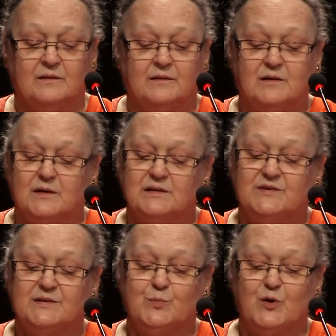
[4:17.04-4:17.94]
Girls
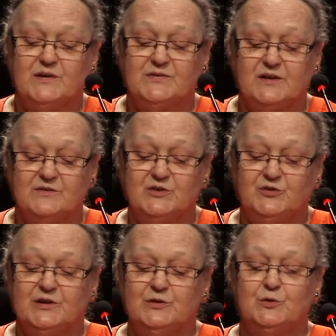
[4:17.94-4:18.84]
and boys are
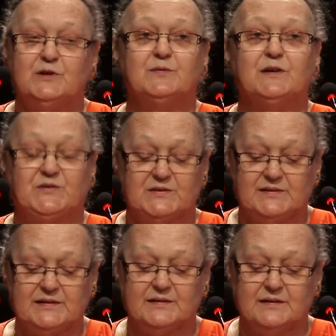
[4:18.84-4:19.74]
reaching
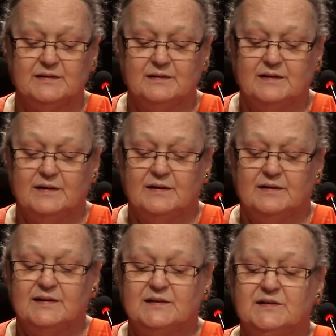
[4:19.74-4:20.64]
university,
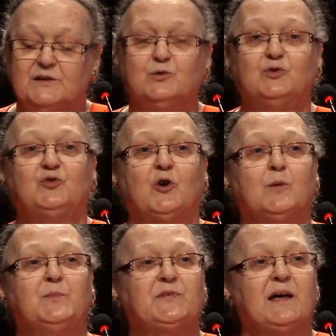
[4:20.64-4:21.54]
getting good
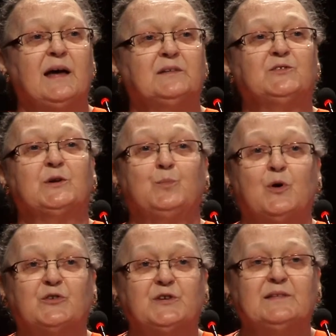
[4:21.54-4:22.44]
jobs and
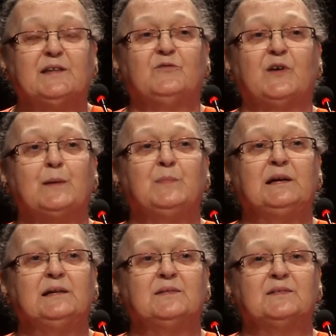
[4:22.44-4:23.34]
supporting their
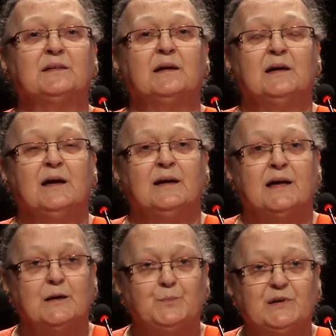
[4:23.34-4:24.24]
families,
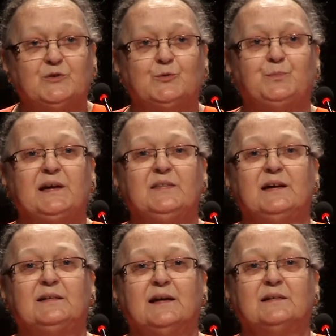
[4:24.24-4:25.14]
helping to pay
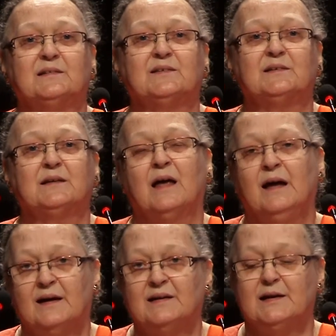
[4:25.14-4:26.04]
their debts,
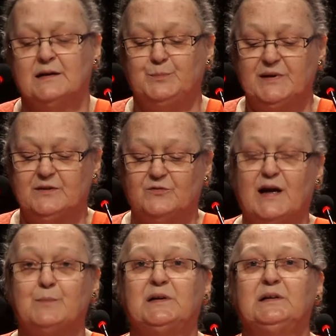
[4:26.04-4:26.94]
and helping the
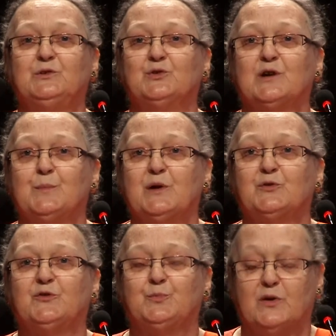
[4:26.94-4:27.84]
family to come
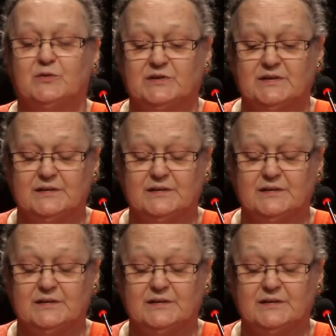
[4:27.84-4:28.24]
out of poverty.